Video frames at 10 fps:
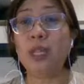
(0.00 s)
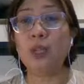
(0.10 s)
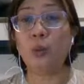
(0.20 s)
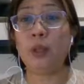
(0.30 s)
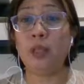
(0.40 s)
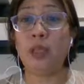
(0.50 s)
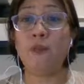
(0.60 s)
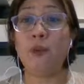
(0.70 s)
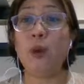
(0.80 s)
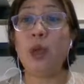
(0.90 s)
that will give
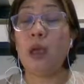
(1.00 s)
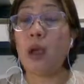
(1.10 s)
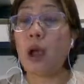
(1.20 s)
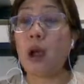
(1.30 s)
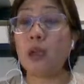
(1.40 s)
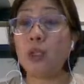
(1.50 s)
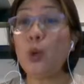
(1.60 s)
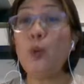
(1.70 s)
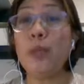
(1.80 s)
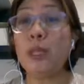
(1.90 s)
you
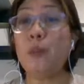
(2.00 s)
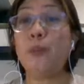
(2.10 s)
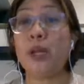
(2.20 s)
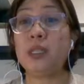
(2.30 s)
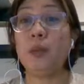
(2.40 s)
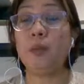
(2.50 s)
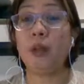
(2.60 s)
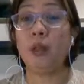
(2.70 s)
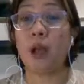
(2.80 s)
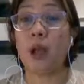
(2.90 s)
so many
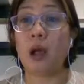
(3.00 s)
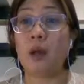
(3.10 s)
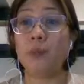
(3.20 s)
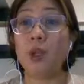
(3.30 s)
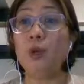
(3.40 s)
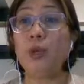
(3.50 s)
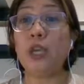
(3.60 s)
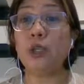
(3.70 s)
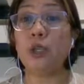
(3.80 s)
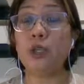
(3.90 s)
possible
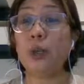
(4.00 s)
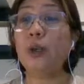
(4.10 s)
locations or